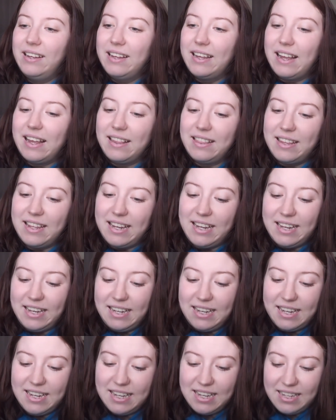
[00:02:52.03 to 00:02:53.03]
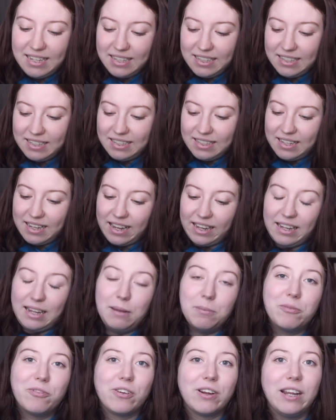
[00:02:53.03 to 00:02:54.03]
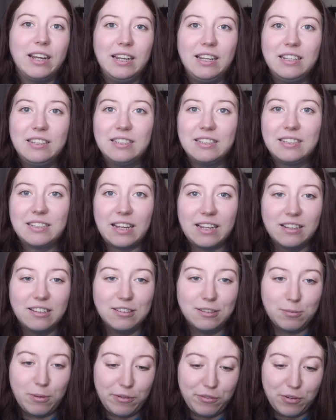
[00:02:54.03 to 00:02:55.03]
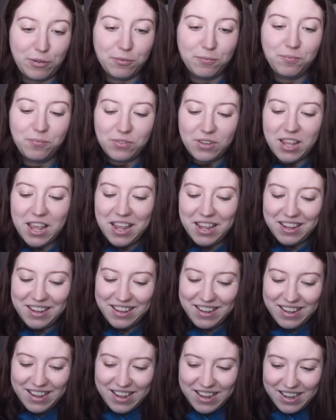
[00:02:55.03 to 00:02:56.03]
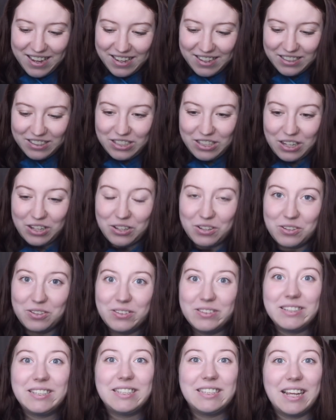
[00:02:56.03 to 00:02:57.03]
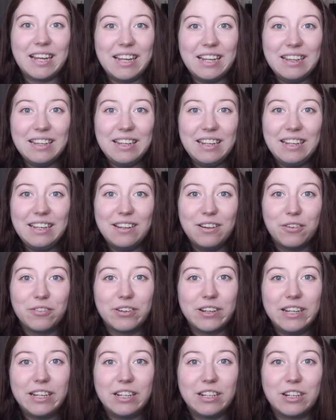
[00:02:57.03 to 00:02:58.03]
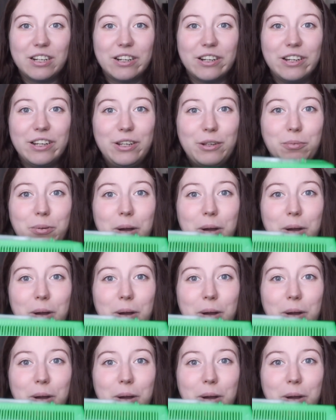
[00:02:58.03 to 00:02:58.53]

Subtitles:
And then I keep forgetting to silence my phone. So secondly, over here, you